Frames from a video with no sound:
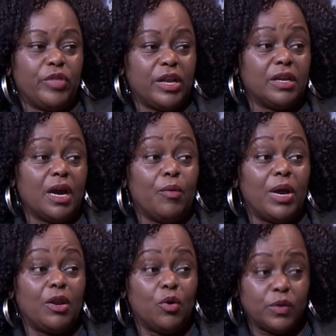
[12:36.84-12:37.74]
that our
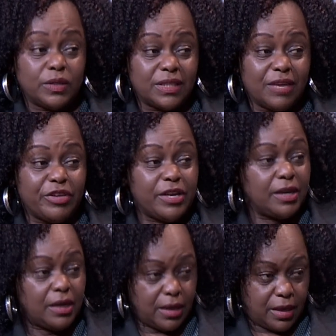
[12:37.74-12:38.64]
laws are very
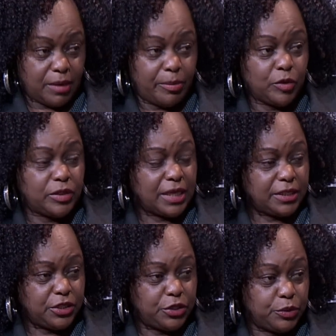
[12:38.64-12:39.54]
clear about
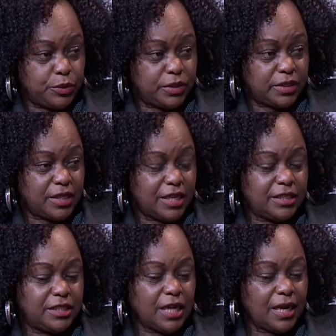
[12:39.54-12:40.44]
such issues. The
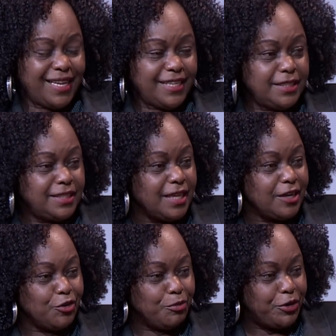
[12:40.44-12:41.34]
challenge is
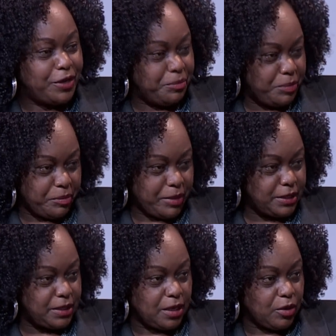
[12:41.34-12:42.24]
that nobody
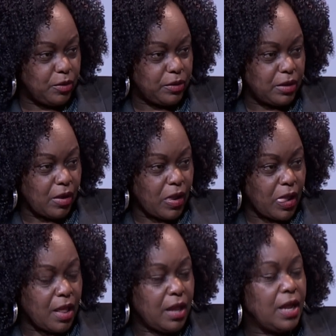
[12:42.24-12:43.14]
implements the law.
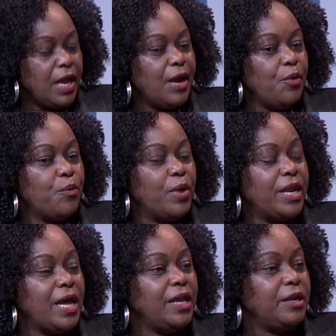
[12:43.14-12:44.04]
When
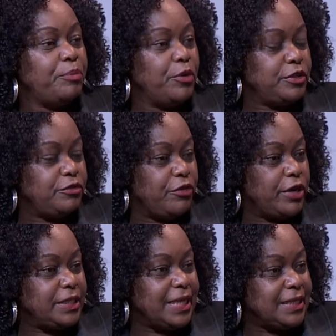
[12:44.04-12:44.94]
I report, for
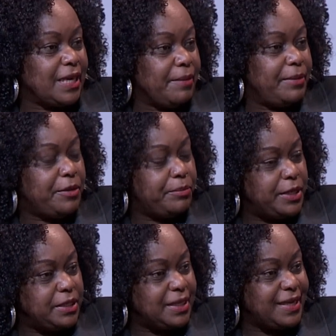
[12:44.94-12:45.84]
instance, that I've been
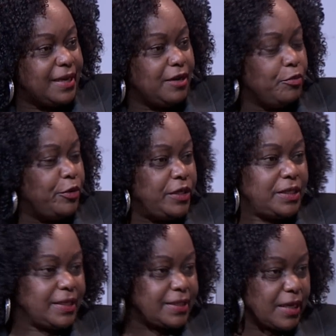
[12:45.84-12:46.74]
beaten and nobody
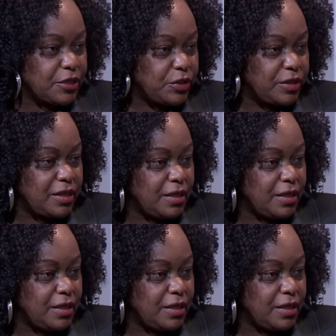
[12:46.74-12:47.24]
takes action.